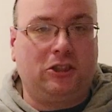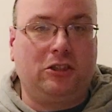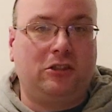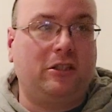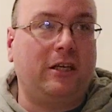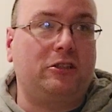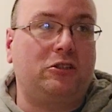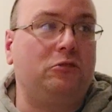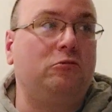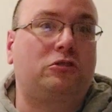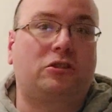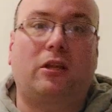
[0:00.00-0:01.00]
just like
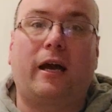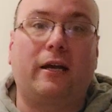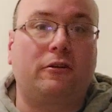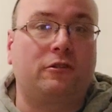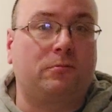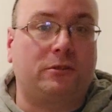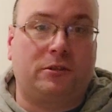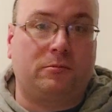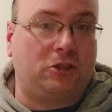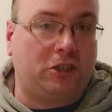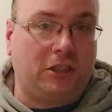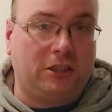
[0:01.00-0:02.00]
2 sliders with
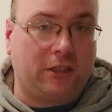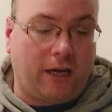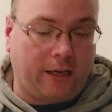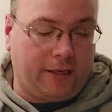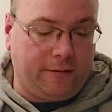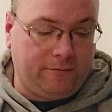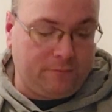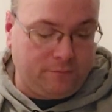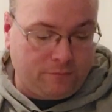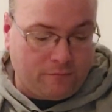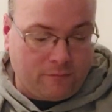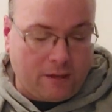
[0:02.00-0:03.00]
some cheese on
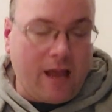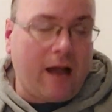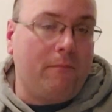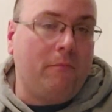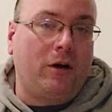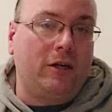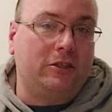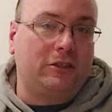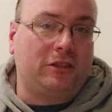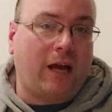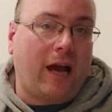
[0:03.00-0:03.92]
it. Not much.